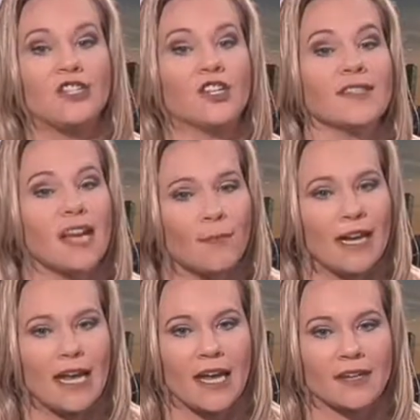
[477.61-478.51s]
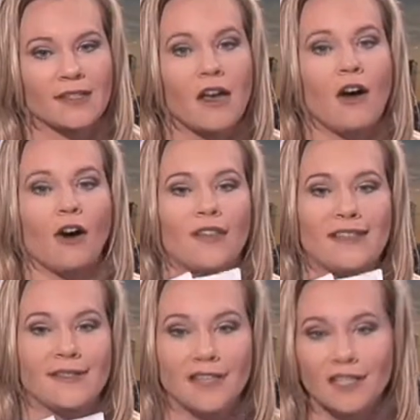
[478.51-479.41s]
and I just got my hands
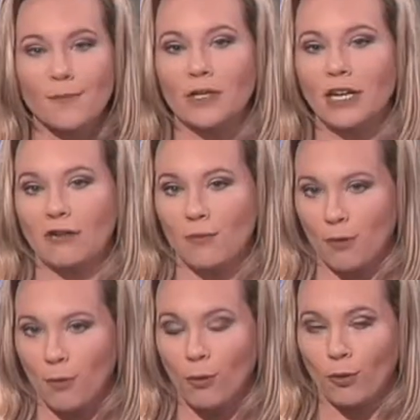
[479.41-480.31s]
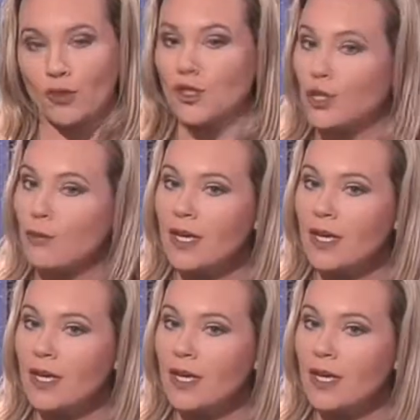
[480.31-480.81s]
on these disciplinary reports.